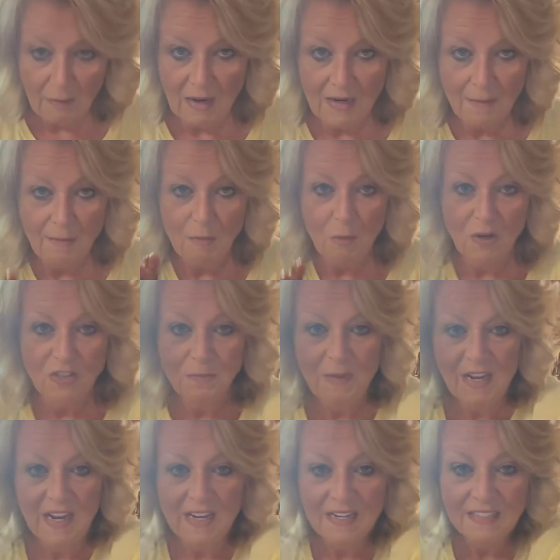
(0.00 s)
right, let me wash
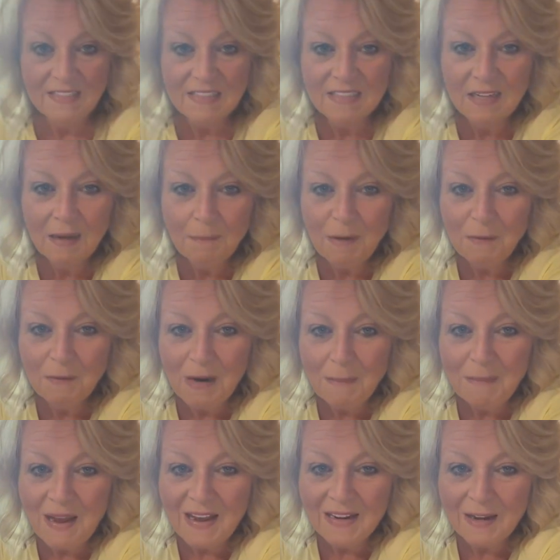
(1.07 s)
my hands. I'll be right
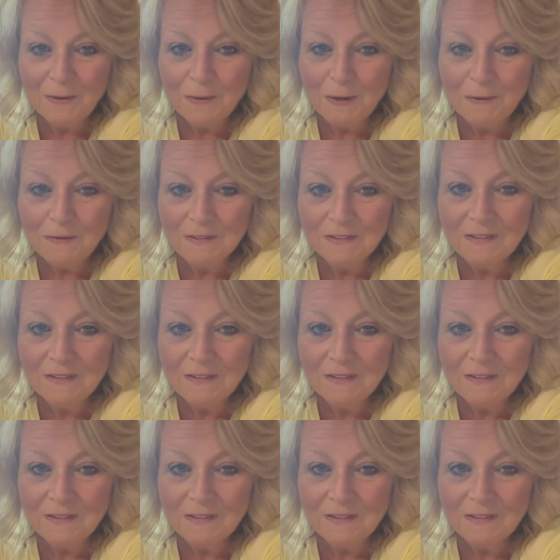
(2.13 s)
back. Hold on.